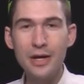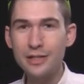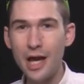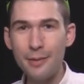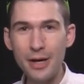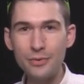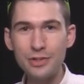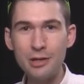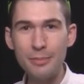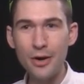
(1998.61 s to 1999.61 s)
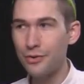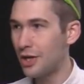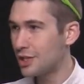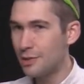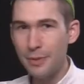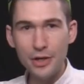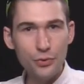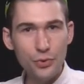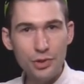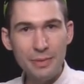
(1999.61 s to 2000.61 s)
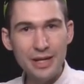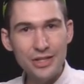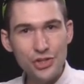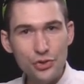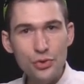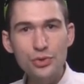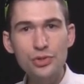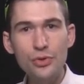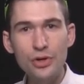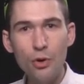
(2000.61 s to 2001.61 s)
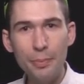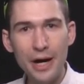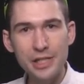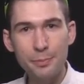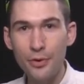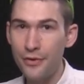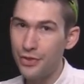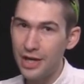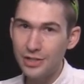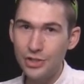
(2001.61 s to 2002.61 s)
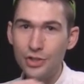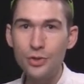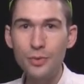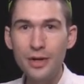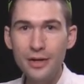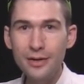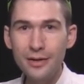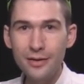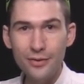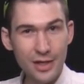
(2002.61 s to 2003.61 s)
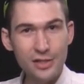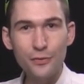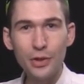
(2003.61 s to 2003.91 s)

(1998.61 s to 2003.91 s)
Time out. Tim out. Thanks to my crew that made this new studio possible, and thanks to you. Thanks for